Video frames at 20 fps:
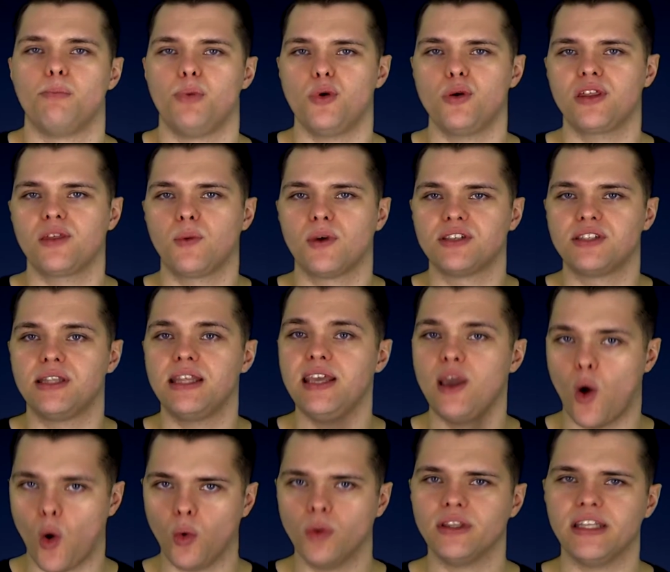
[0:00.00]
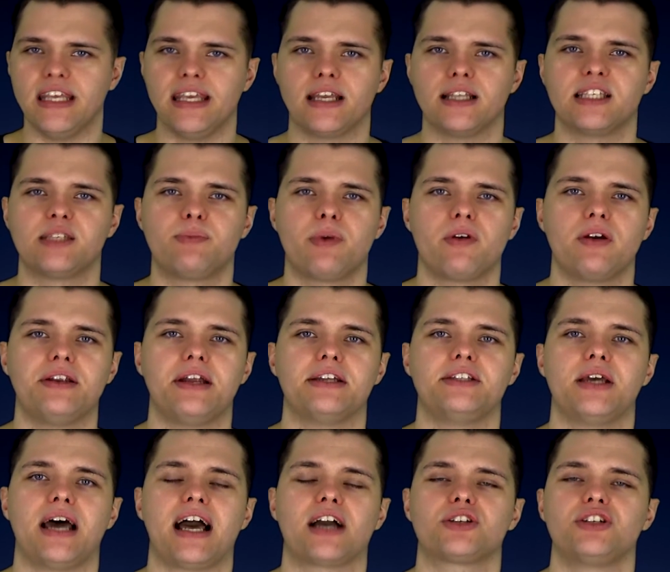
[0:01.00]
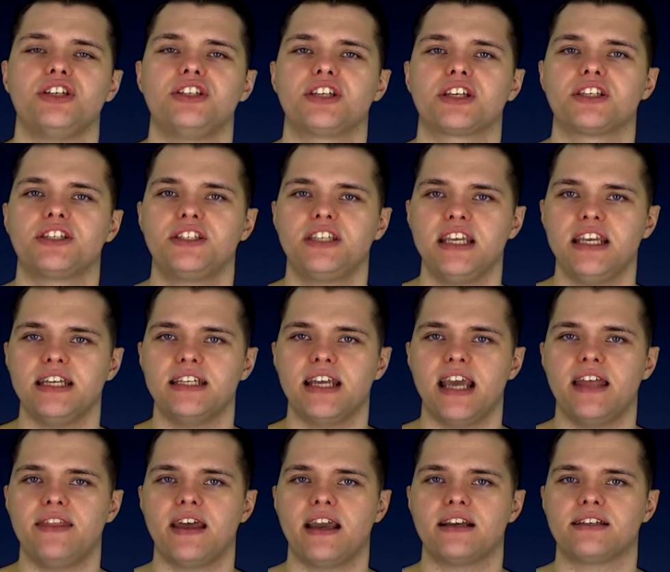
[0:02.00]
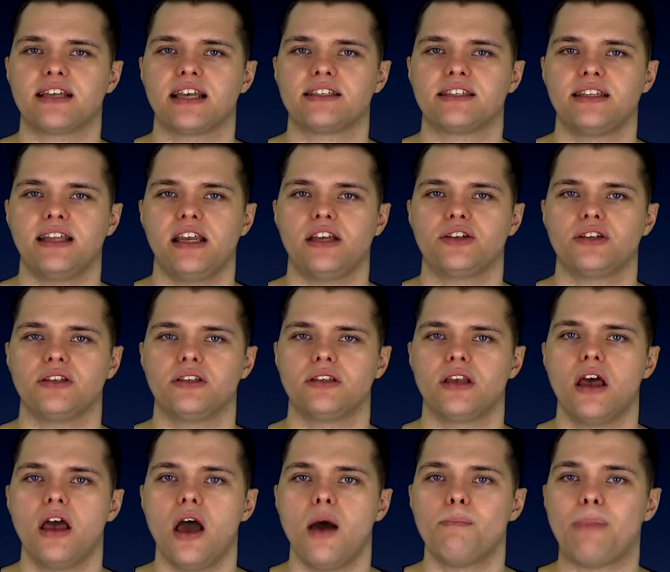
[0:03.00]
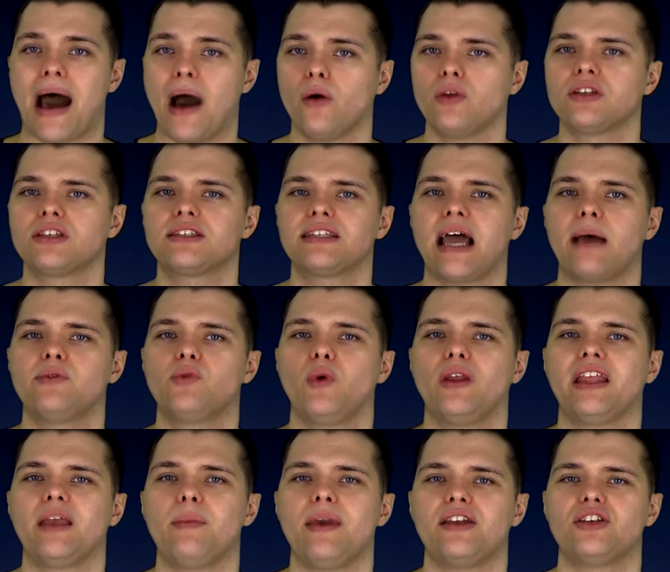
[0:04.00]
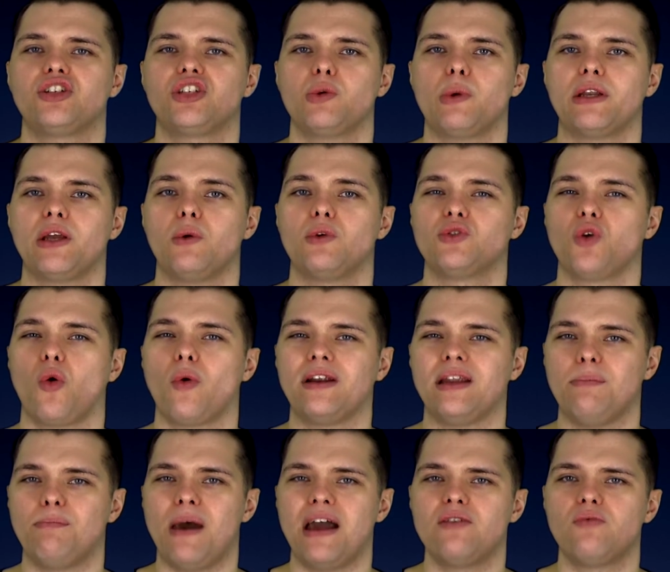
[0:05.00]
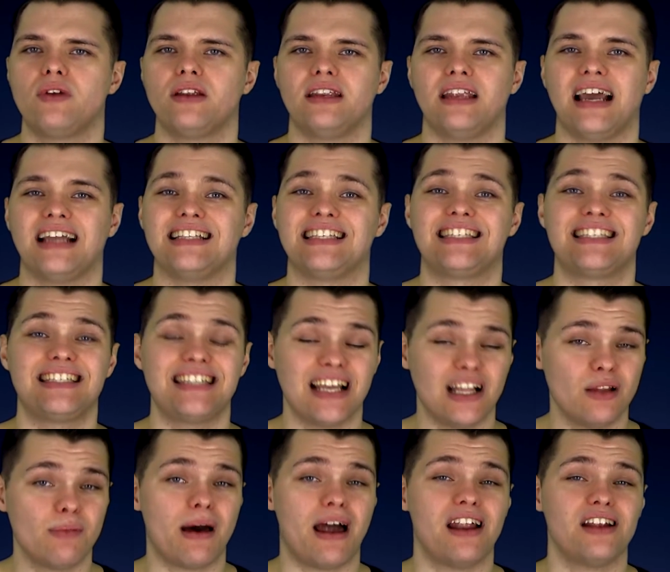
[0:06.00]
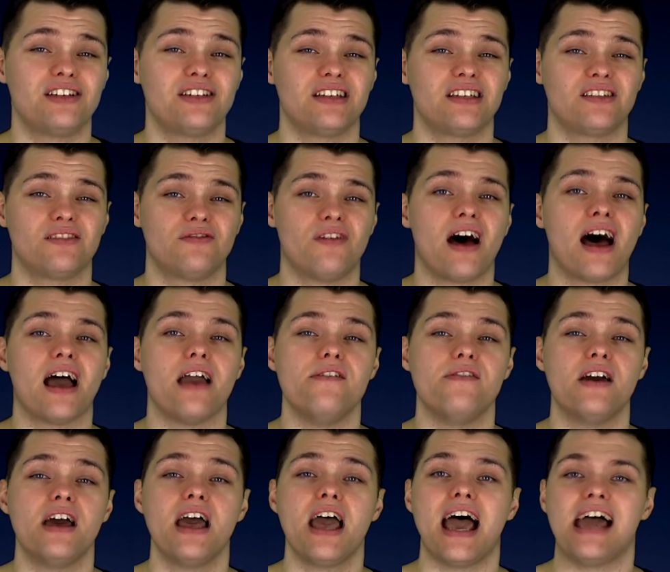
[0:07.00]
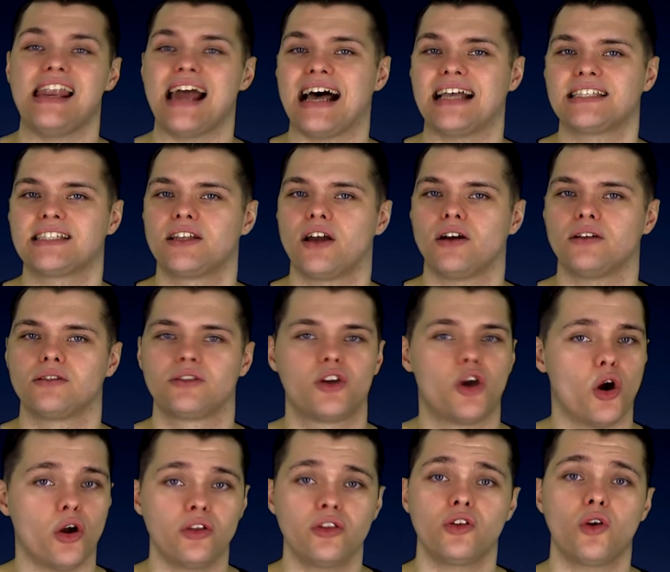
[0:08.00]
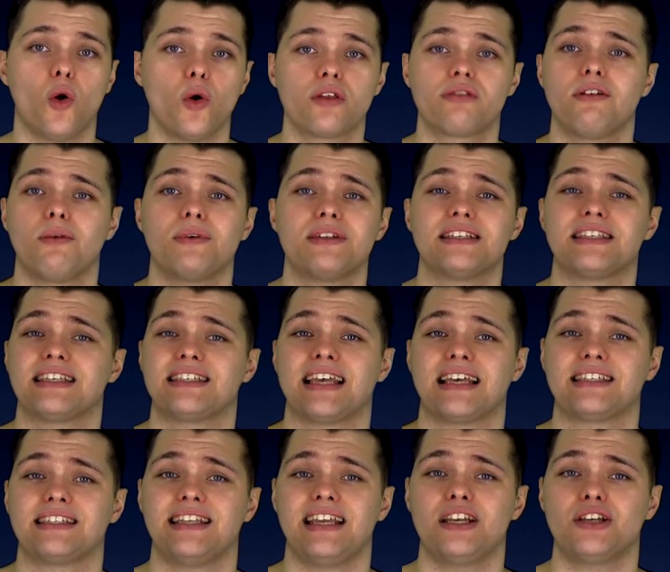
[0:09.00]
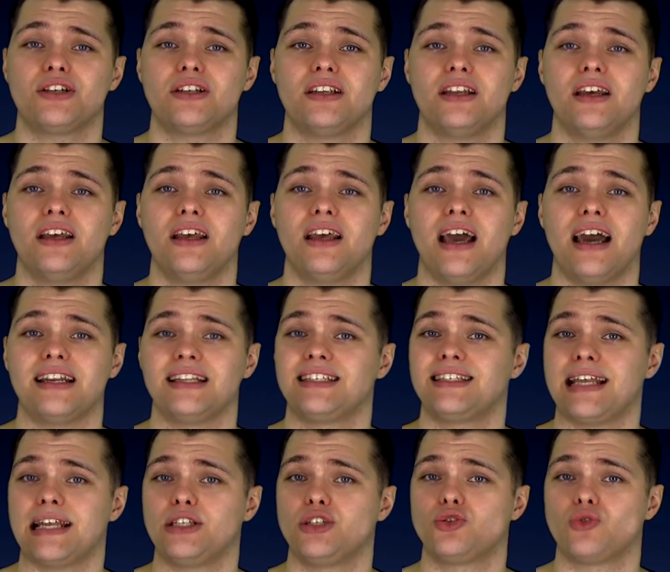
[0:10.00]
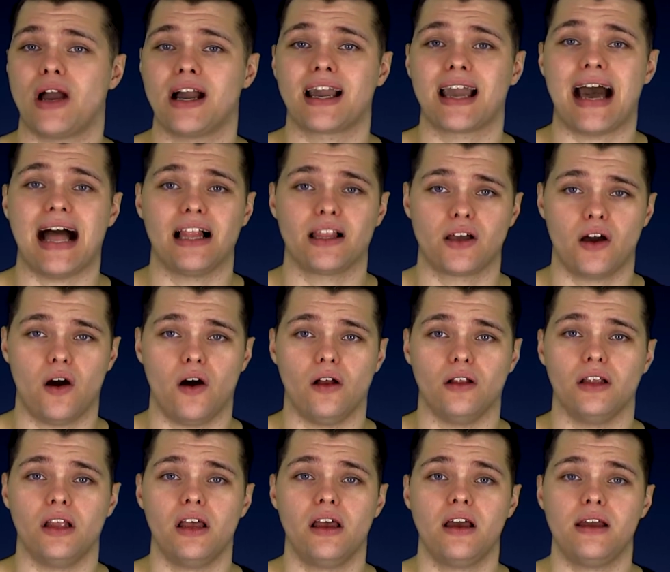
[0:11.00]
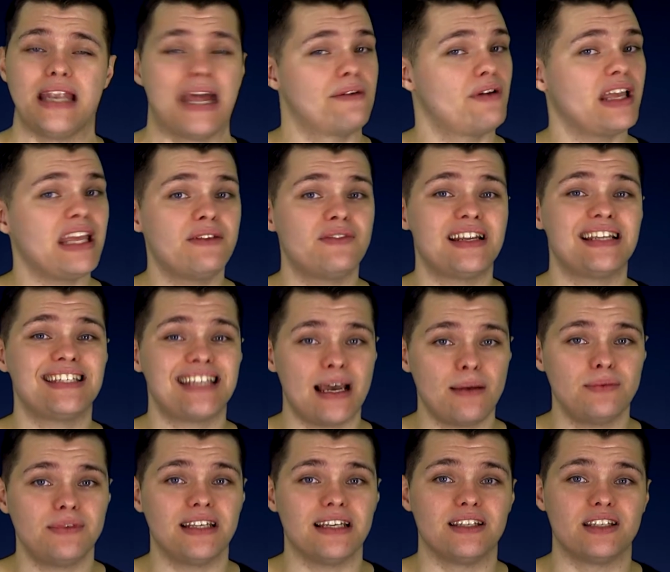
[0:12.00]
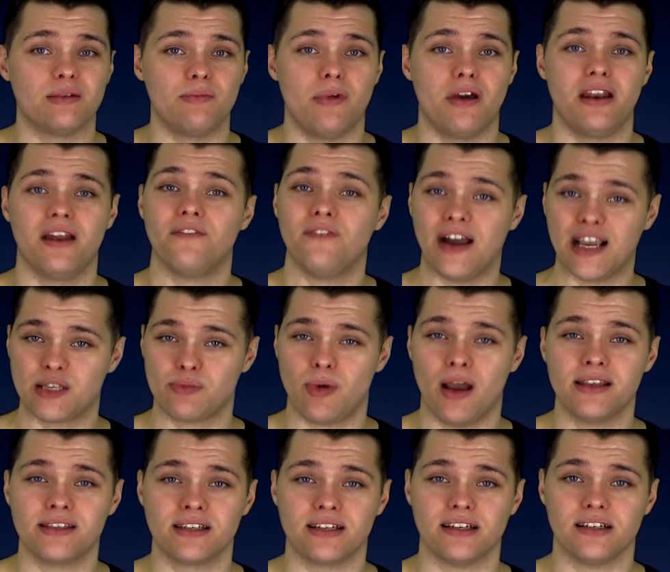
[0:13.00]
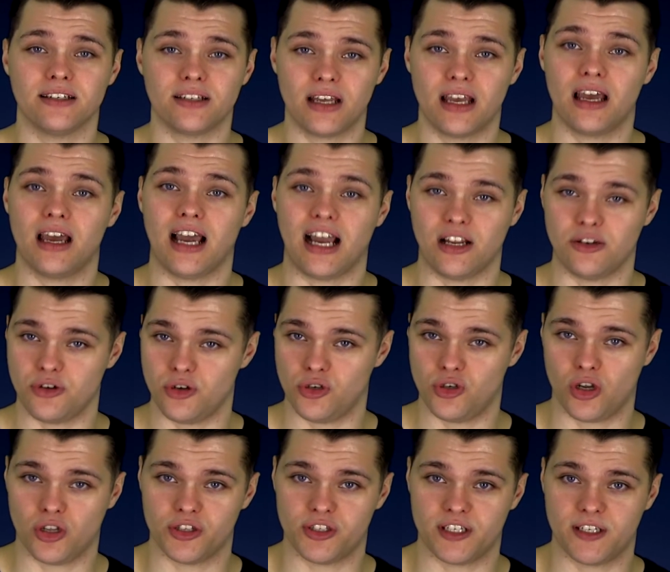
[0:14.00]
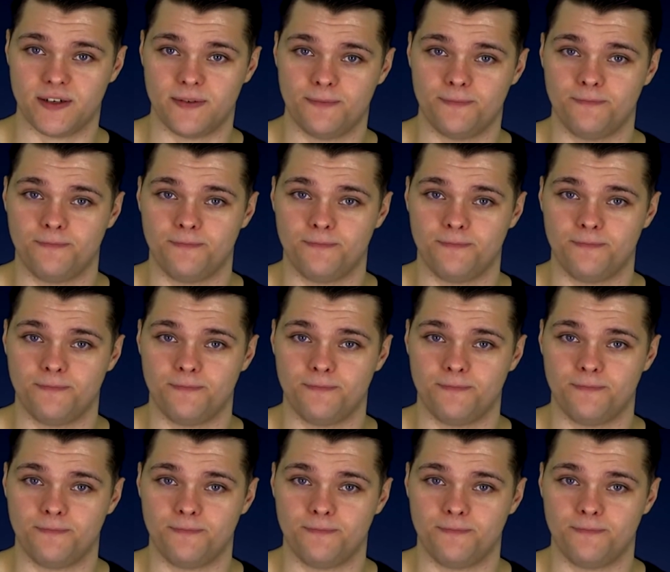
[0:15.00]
Booth was the only conspirator to actually succeed in their assassinations. Powell stabbed William H. Seward, who was already bedridden and still managed to survive, and Azadar couldn't go through with his assassination and instead drank alcohol, never even attempting to murder Vice President Andrew Johnson.